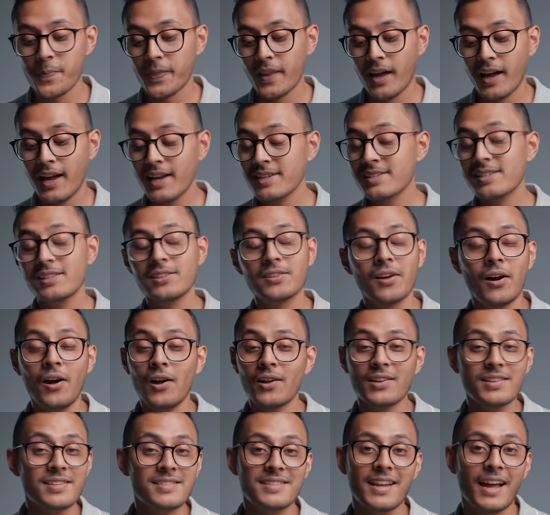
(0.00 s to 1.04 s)
I actually
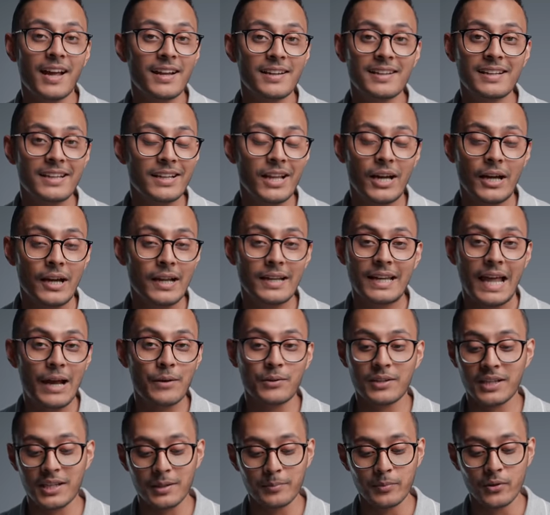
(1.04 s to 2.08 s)
can't stand
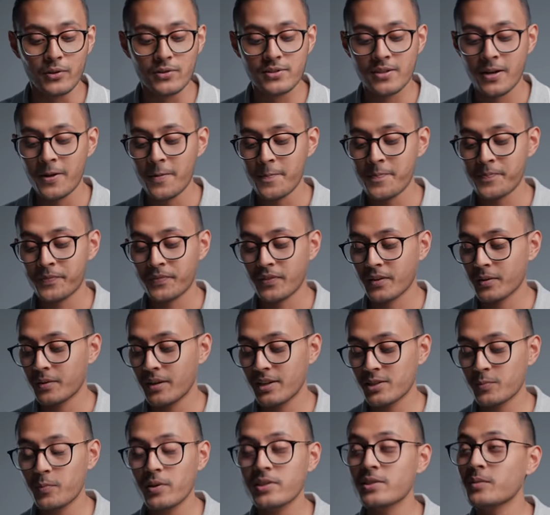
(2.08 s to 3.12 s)
loud keyboards,
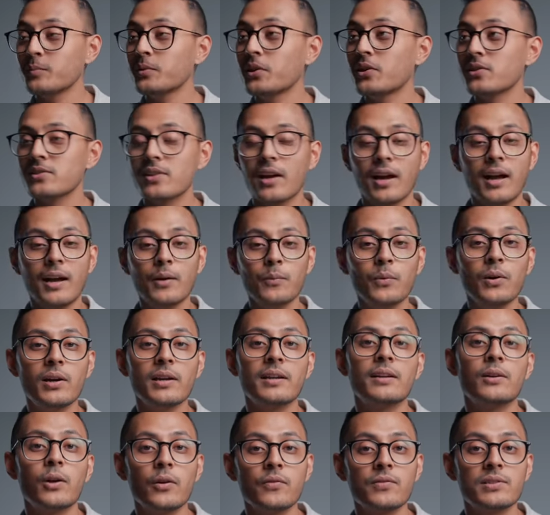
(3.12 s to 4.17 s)
especially because I work
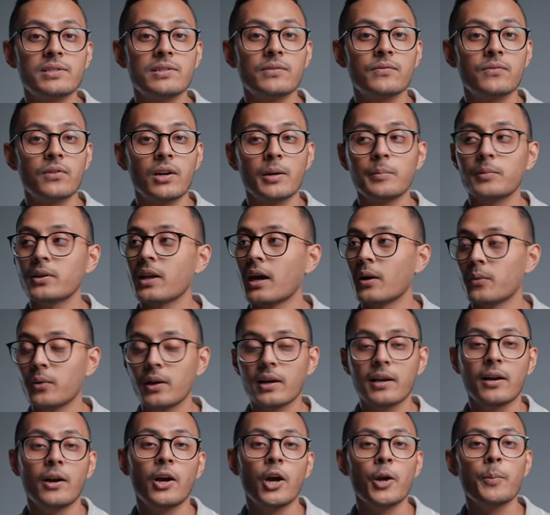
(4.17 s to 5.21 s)
in an office environment, I
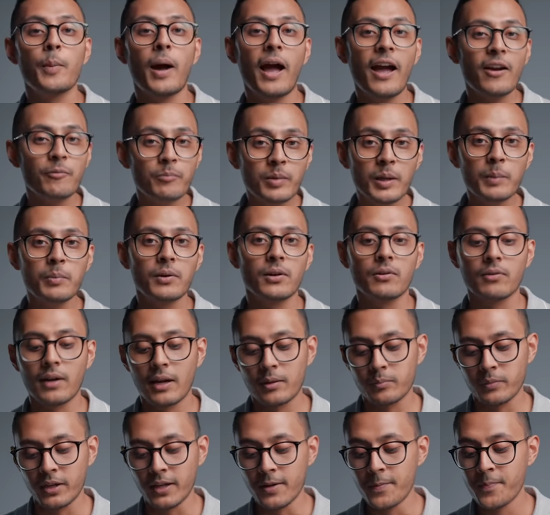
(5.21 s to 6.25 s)
work at home, I have people
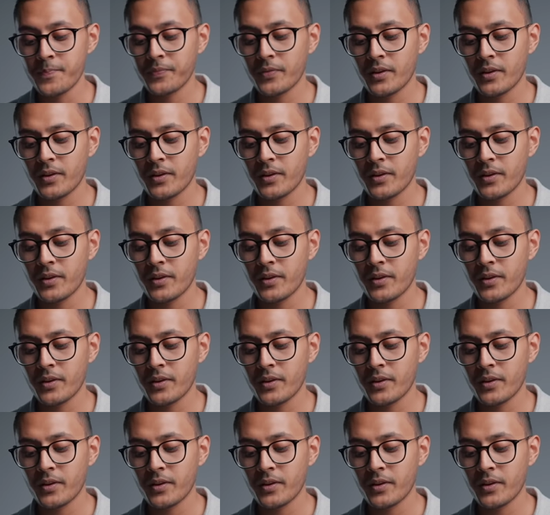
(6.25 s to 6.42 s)
around me.